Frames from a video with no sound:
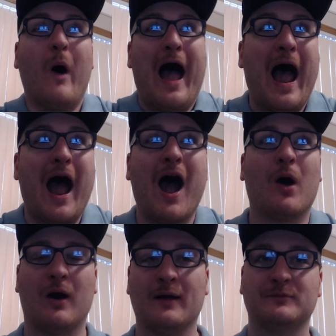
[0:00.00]

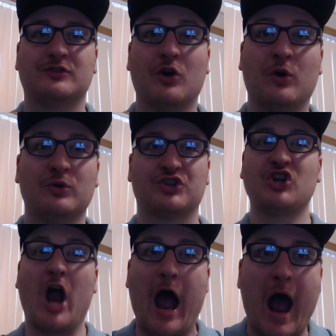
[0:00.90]
wow, I'm so
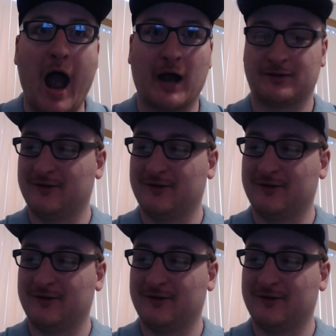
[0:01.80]
shocked.